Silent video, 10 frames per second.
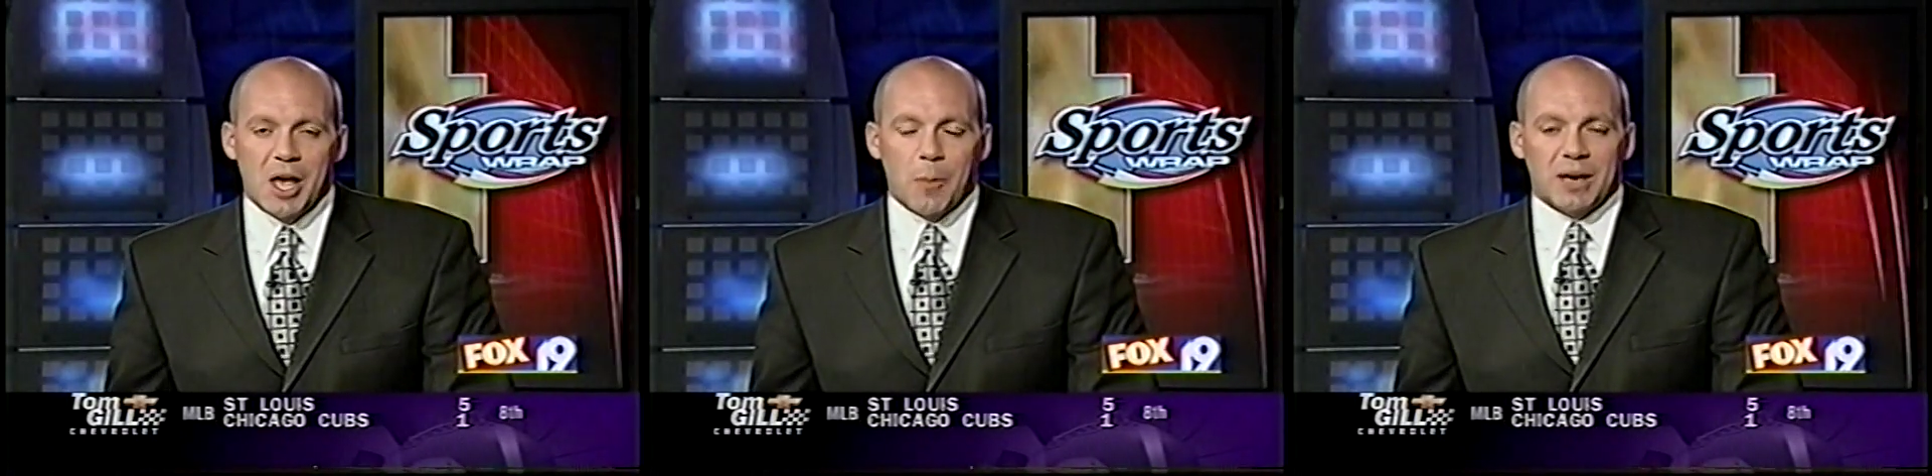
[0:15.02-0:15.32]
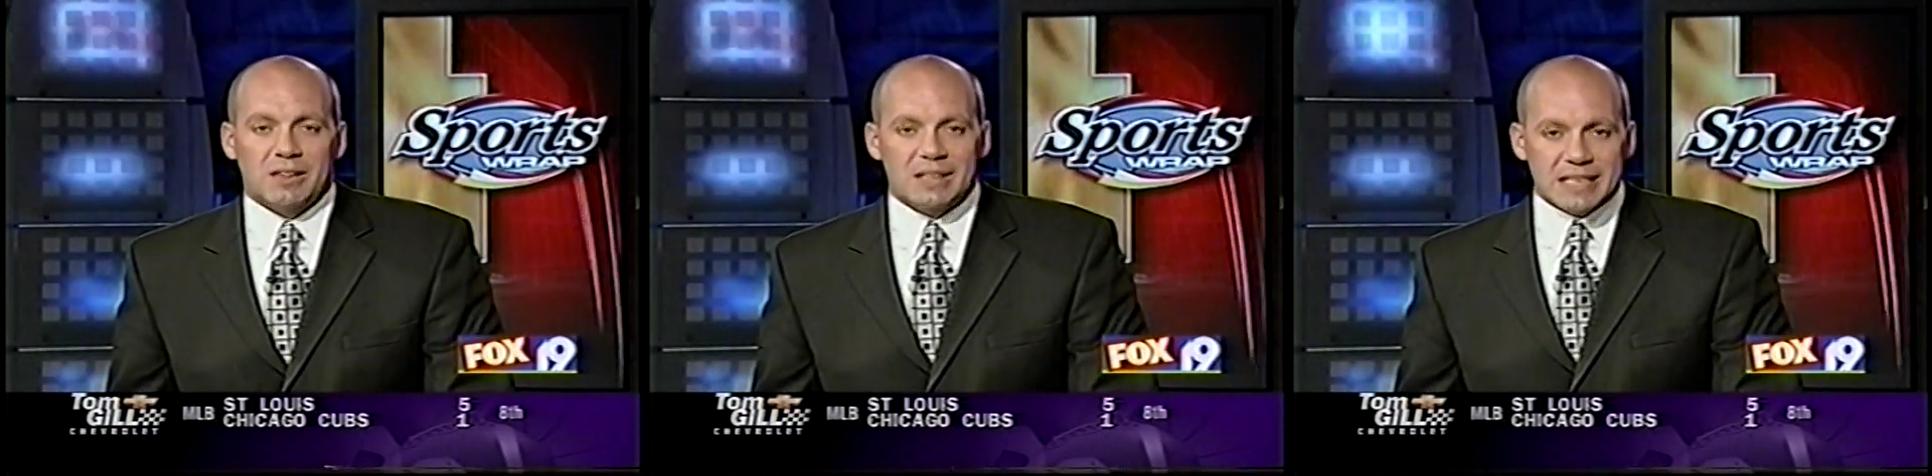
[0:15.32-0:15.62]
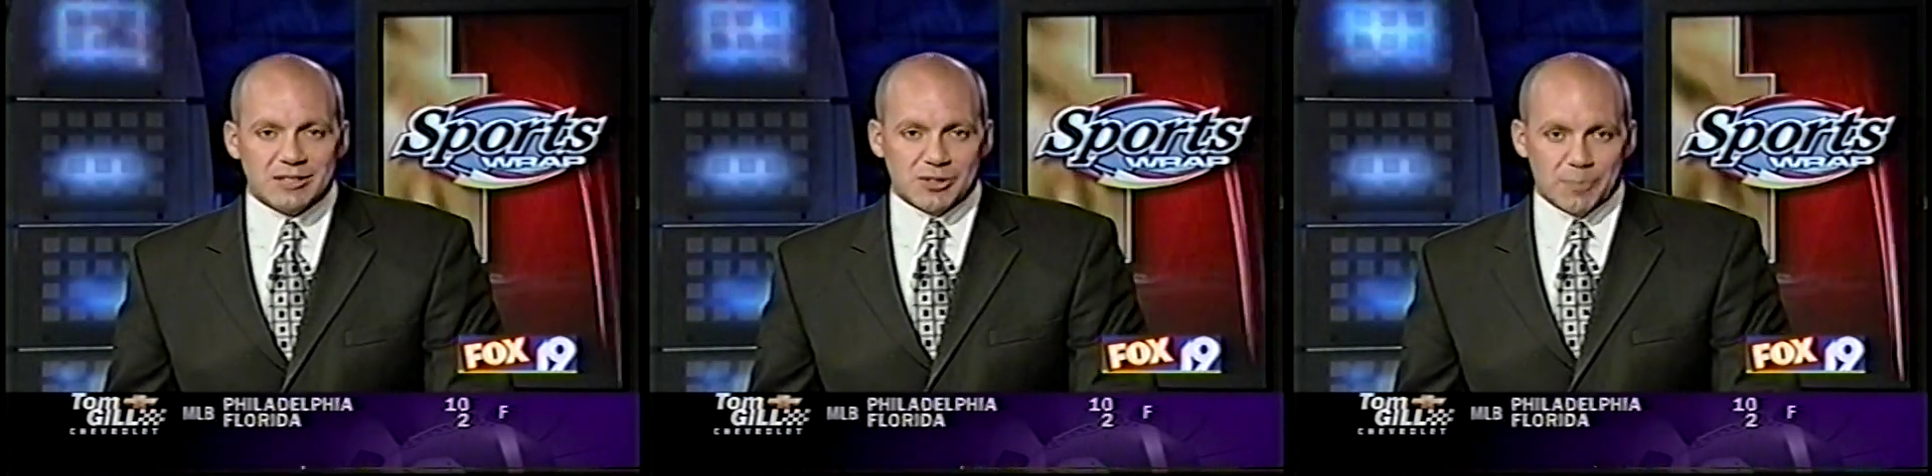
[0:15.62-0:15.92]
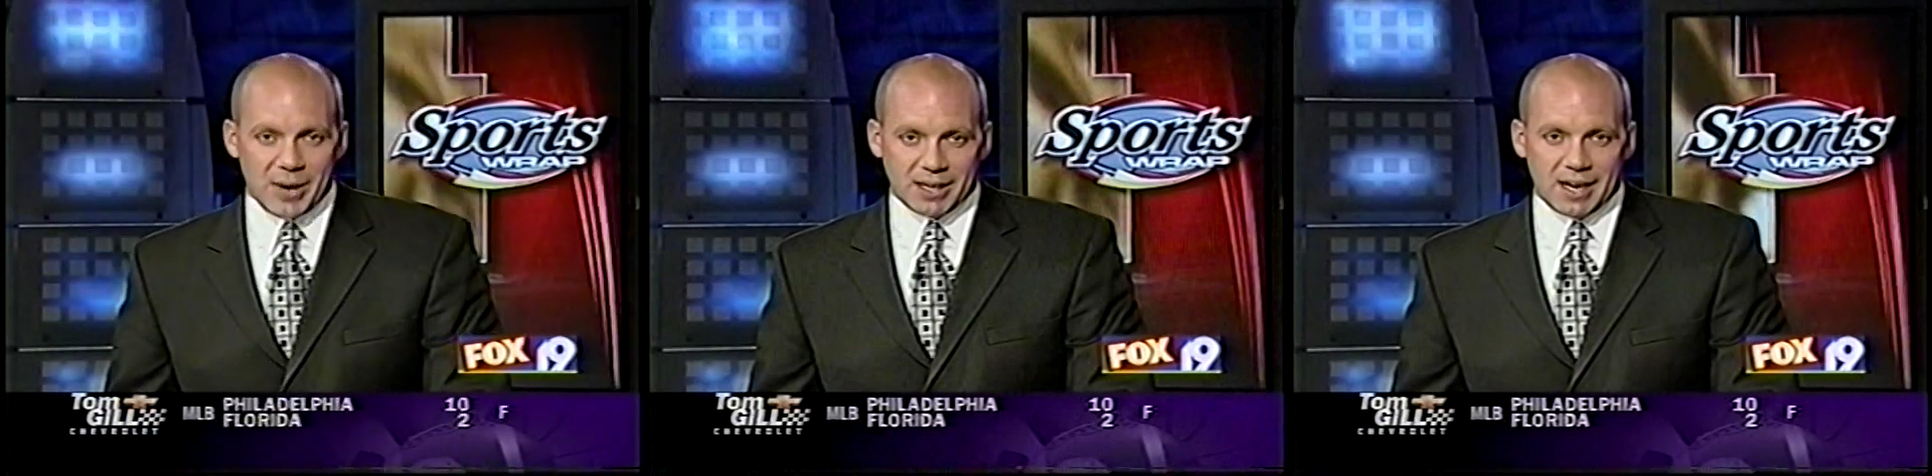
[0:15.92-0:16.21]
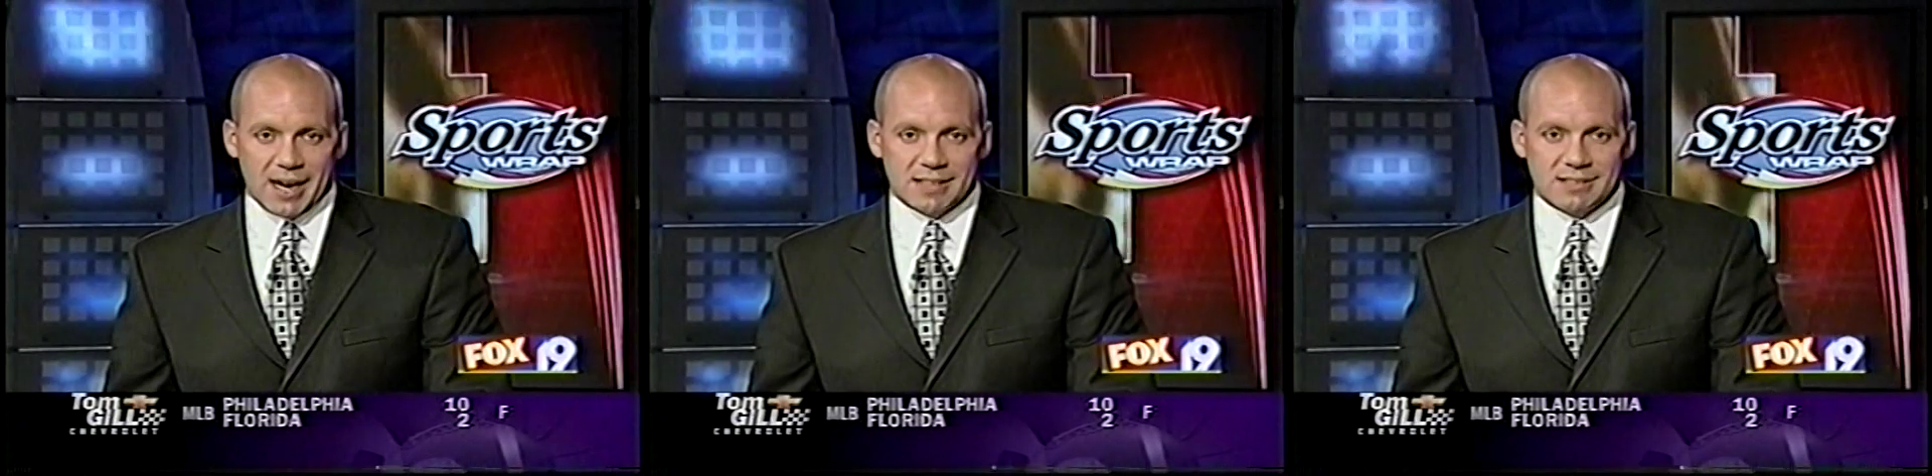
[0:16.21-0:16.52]
But at least the
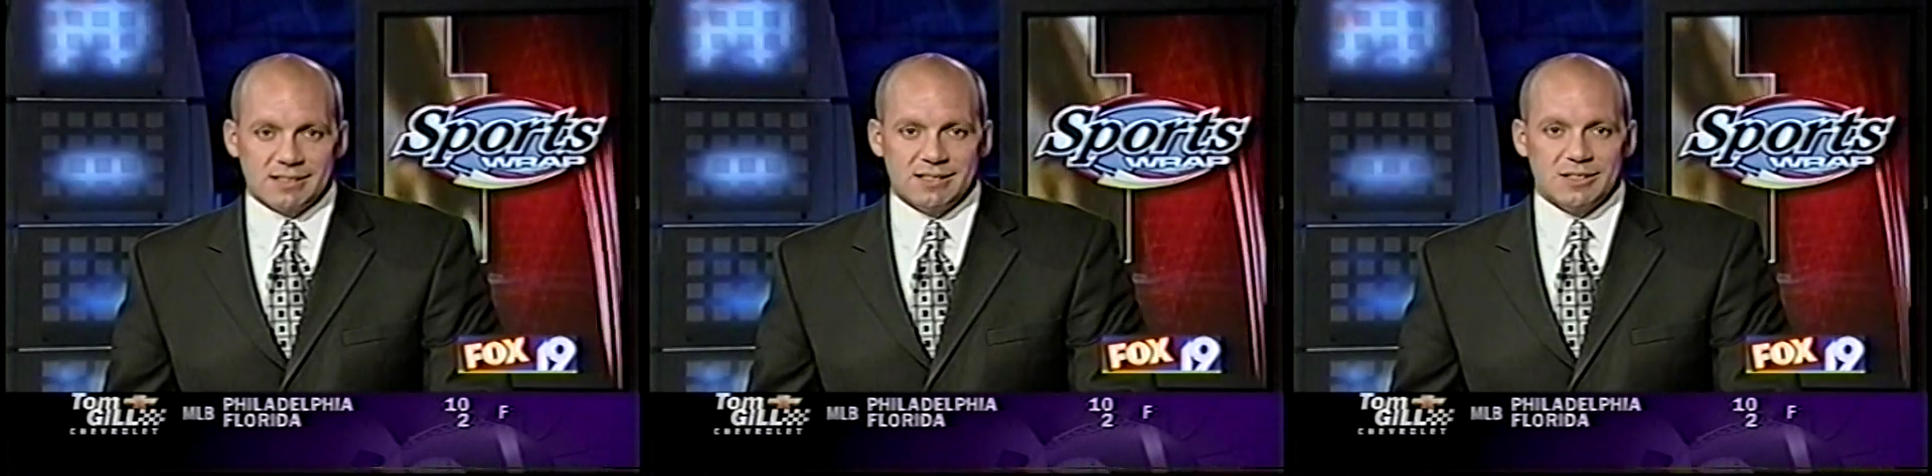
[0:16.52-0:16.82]
Buckeyes